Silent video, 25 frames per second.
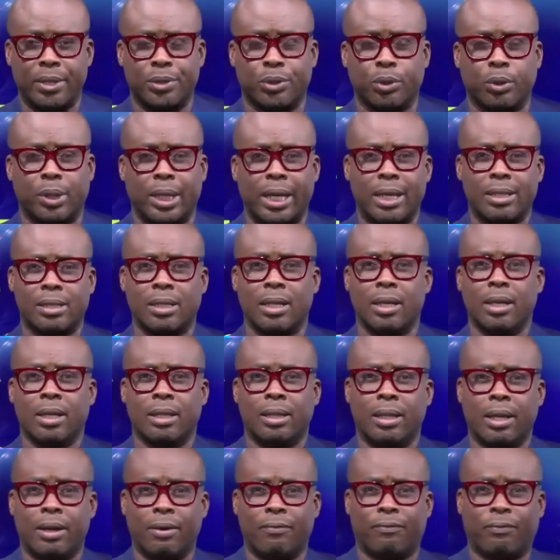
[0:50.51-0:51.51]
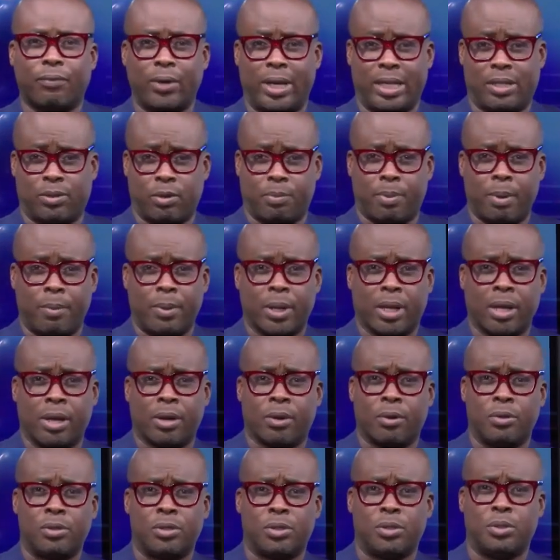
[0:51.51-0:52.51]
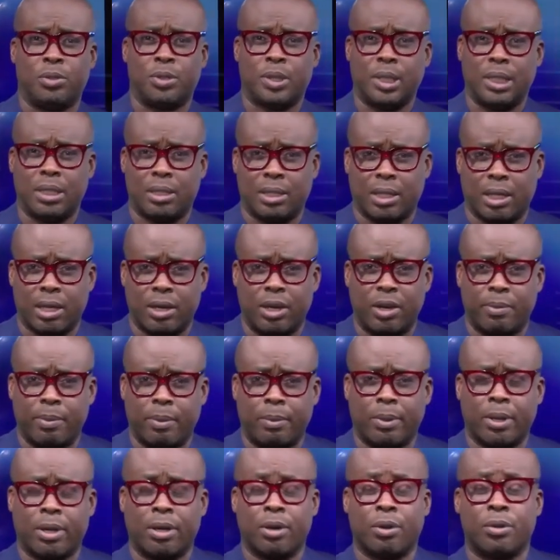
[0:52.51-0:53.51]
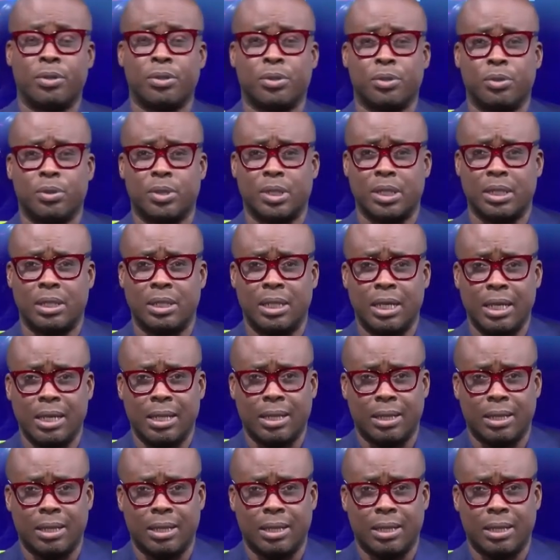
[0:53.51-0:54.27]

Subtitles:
So there's the First Republican Constitution, Second Republican Constitution,